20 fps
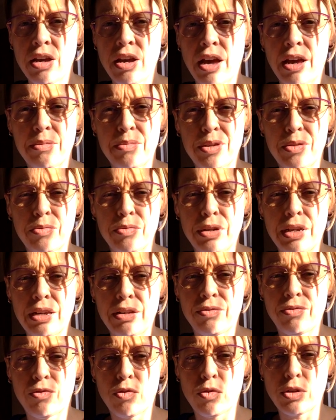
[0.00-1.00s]
I've been
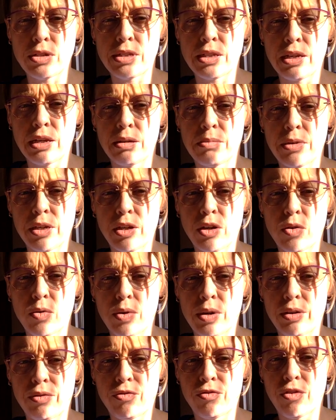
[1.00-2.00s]
reinforcing them and
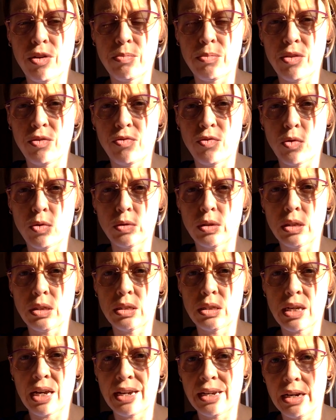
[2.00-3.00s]
going from the folded
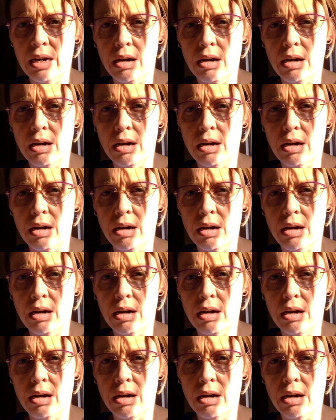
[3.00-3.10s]
side